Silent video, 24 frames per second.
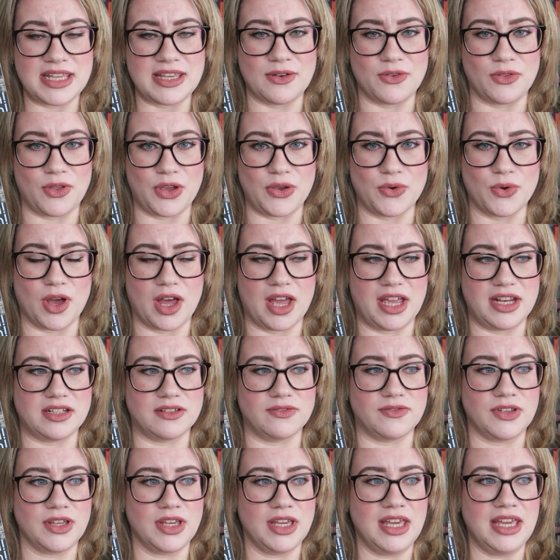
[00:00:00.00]
it, although you're kind
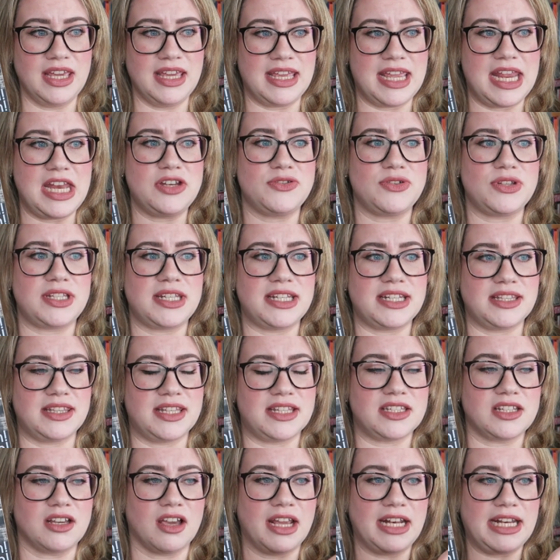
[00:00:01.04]
of interested in
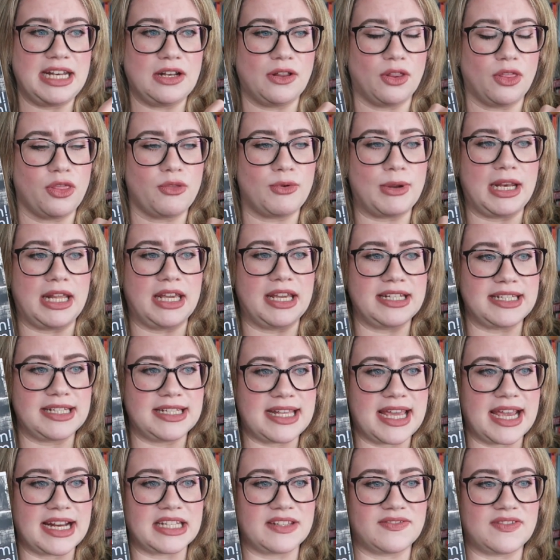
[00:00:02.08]
the tiny little thriller
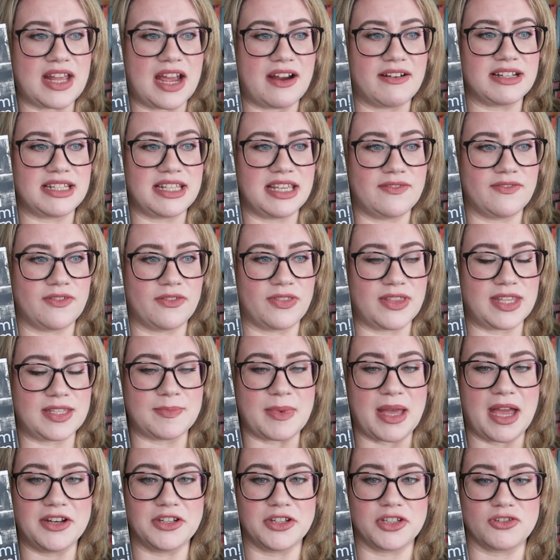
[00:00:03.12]
detective narrative of this
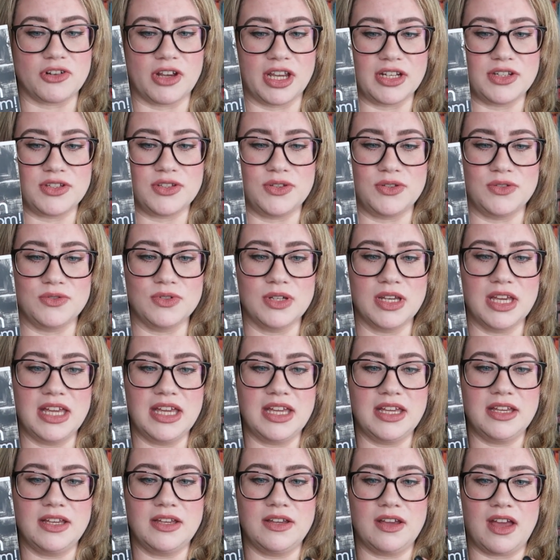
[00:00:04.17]
man just trying to
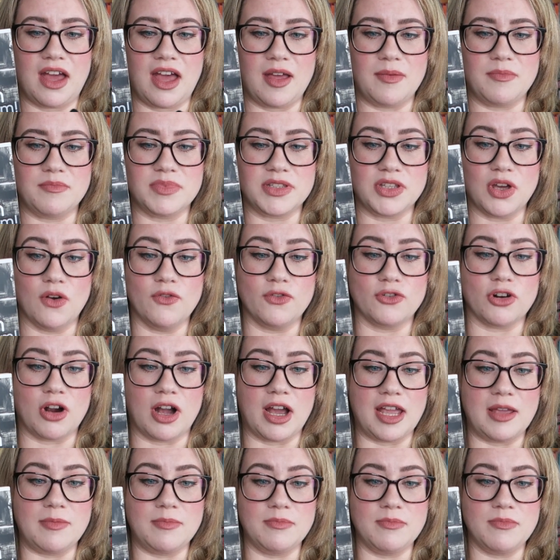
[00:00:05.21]
solve
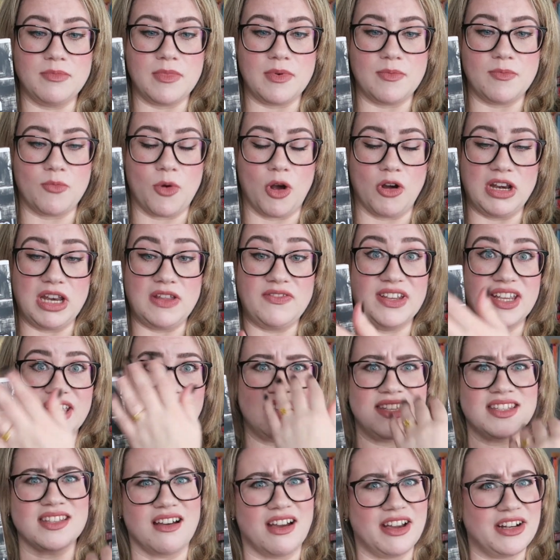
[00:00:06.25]
crime while living in
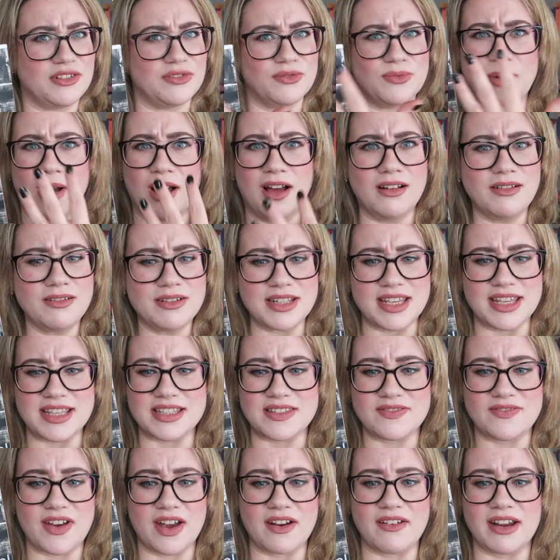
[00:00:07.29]
this kind of world.
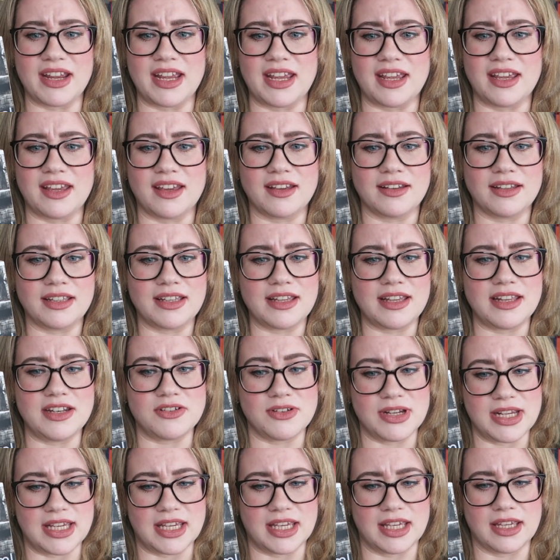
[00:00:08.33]
It's very
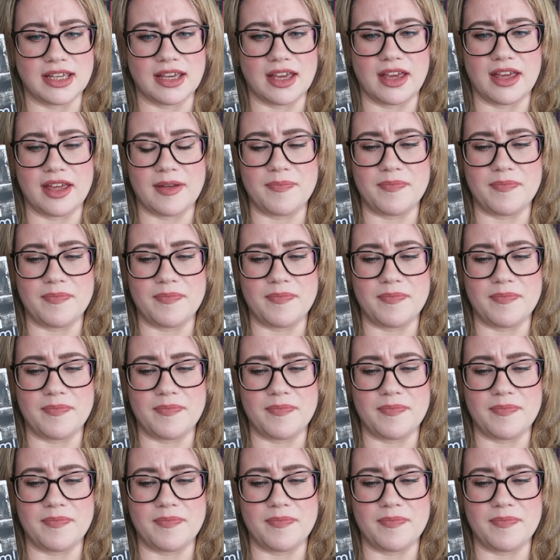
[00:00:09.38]
intriguing.